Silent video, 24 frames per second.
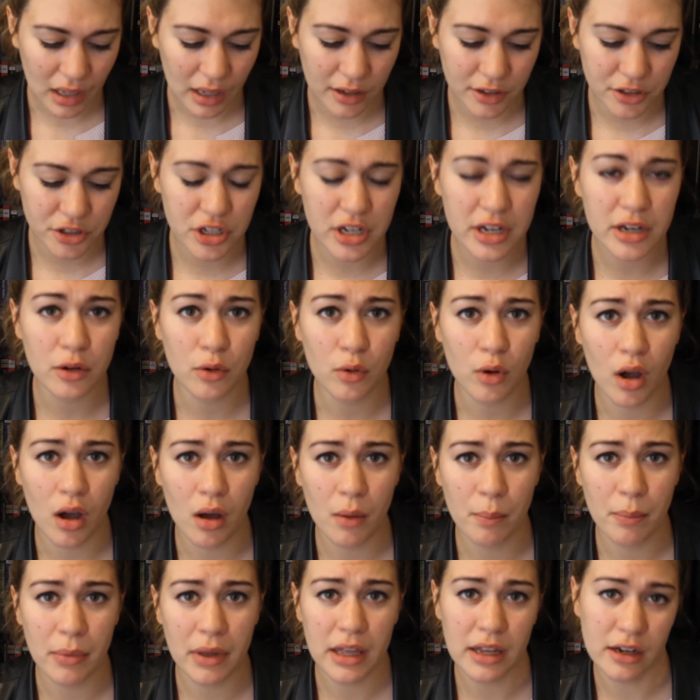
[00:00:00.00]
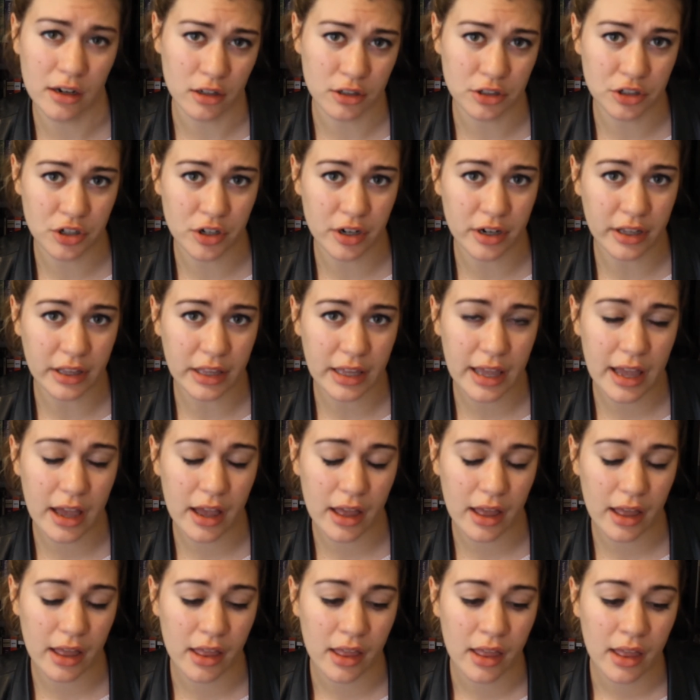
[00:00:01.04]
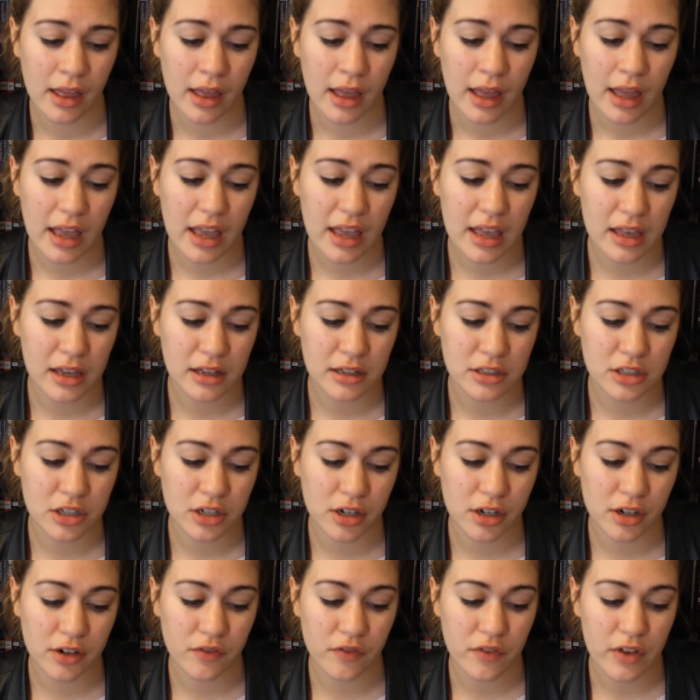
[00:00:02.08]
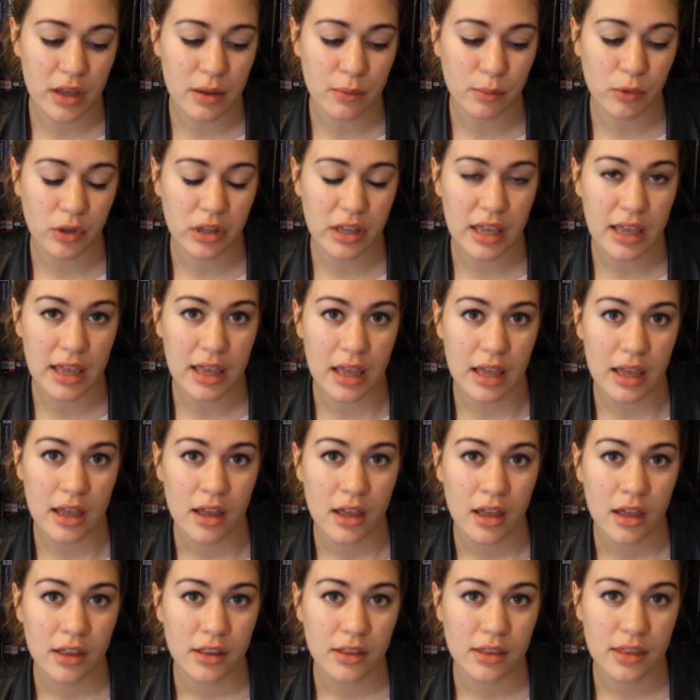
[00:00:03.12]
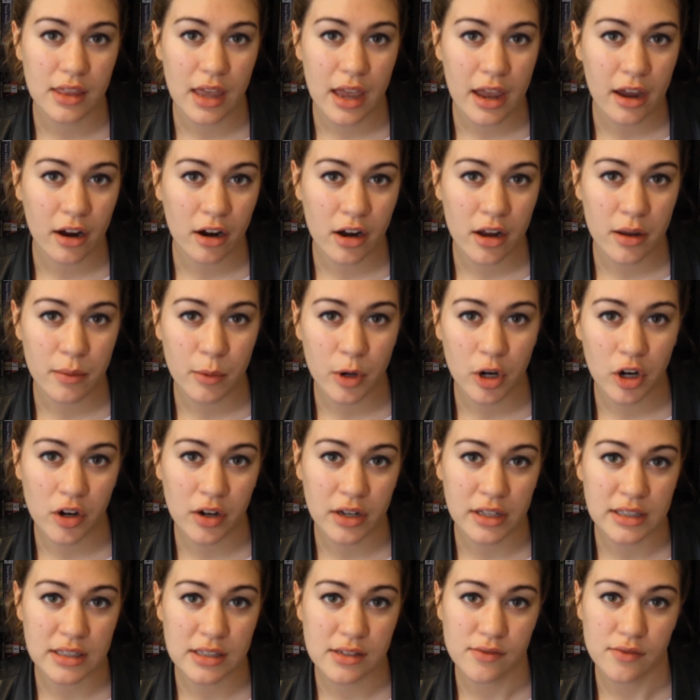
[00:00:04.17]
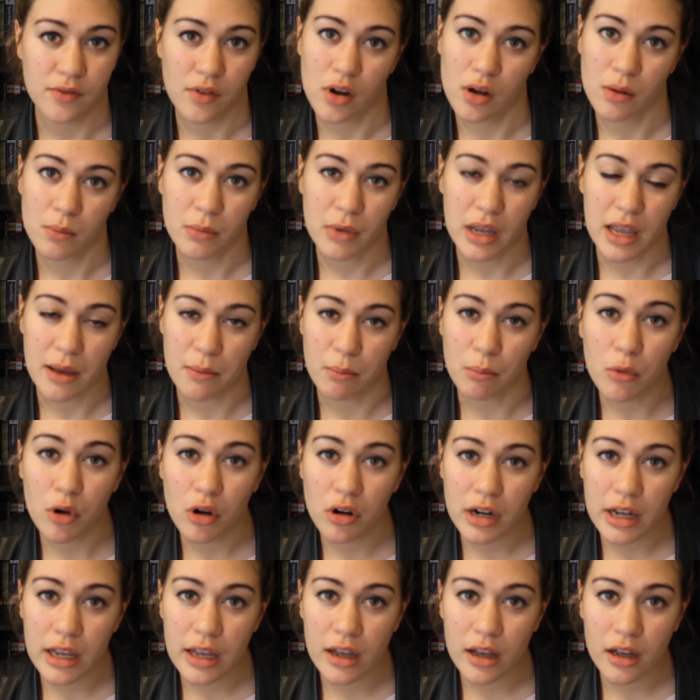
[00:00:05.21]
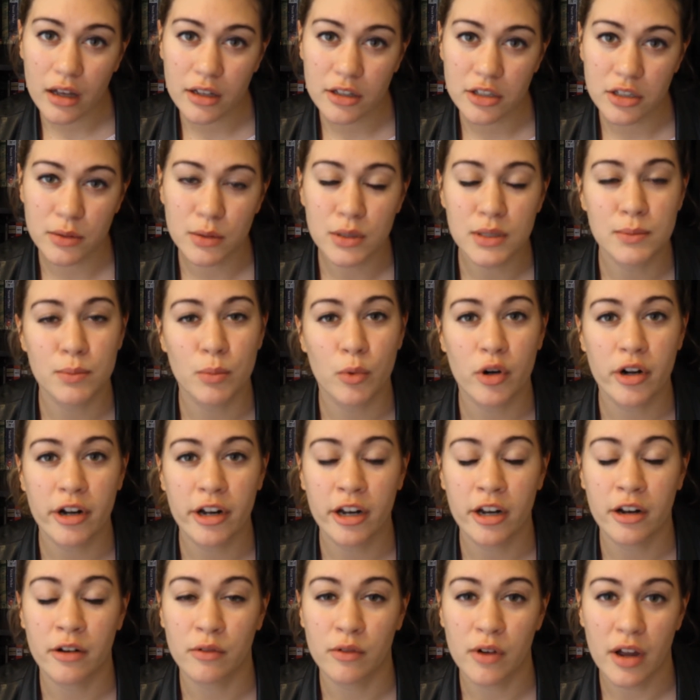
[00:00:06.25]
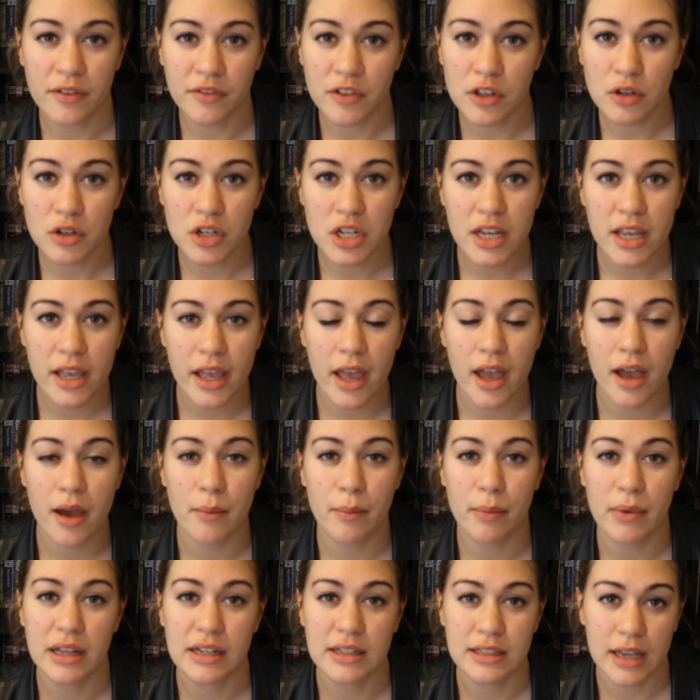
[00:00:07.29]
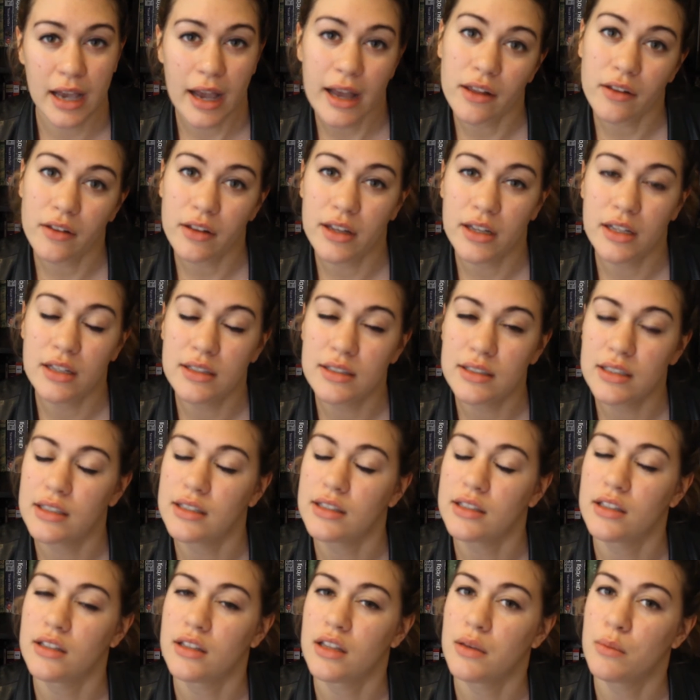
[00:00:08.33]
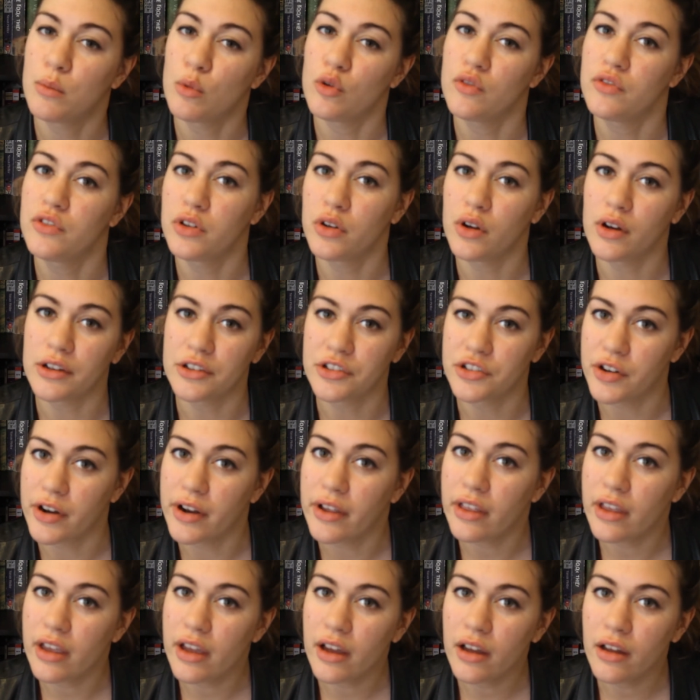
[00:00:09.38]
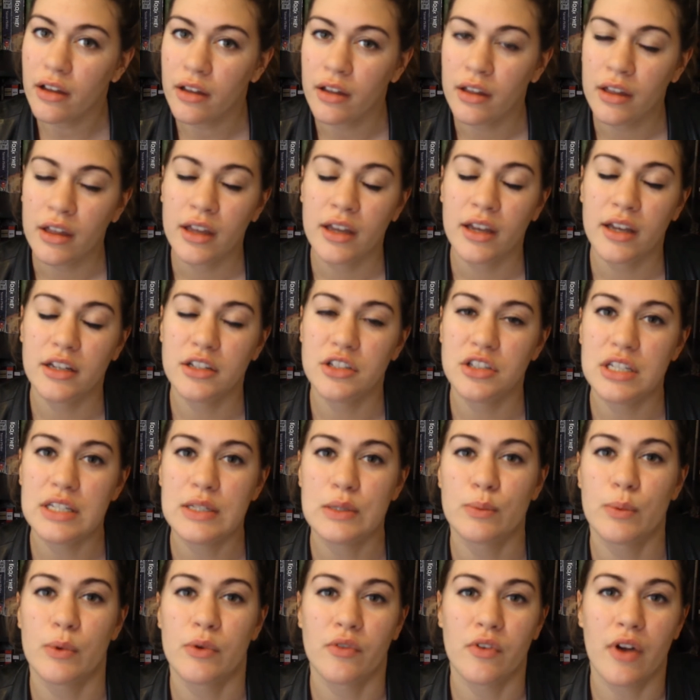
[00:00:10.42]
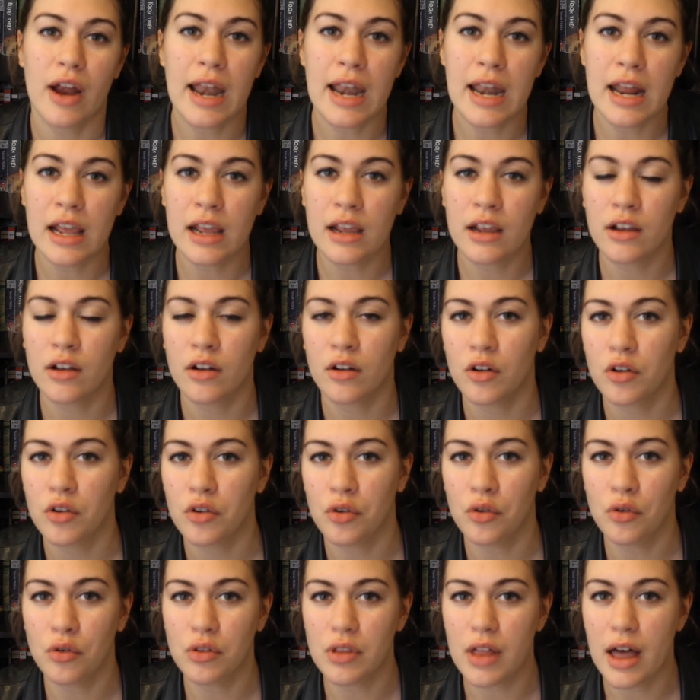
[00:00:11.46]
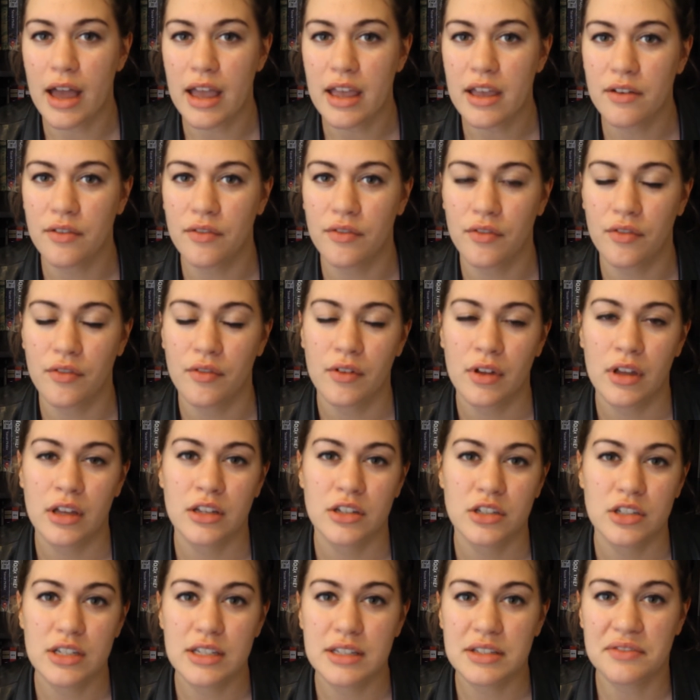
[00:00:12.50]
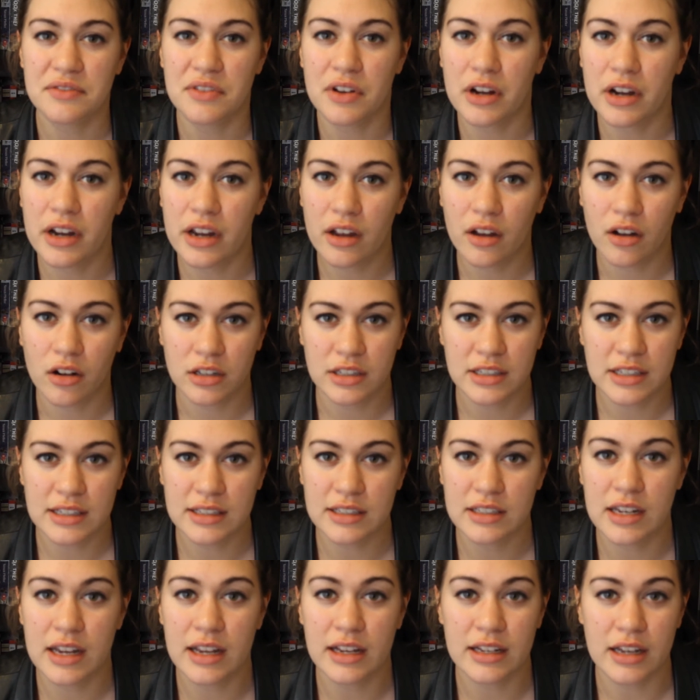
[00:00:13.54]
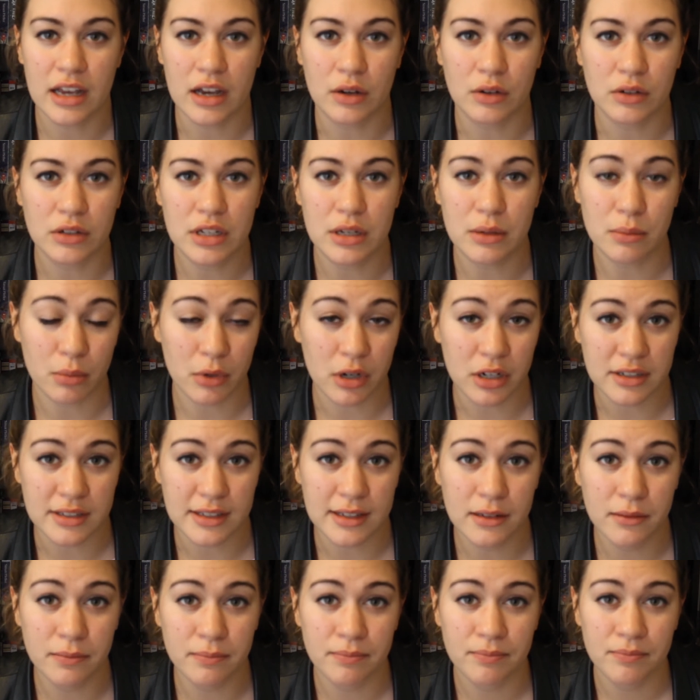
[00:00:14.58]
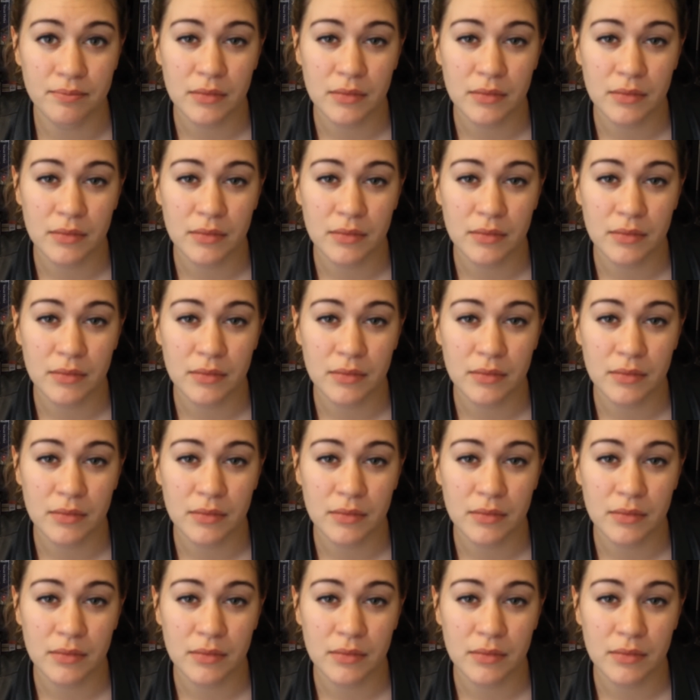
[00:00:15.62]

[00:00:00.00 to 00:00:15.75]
she grew up in Australia, and her family, they are immigrants from Cambodia. She was born in a refugee camp in Thailand, and then they moved to Australia, and she's been writing her whole life. She's a very artistic, talented person.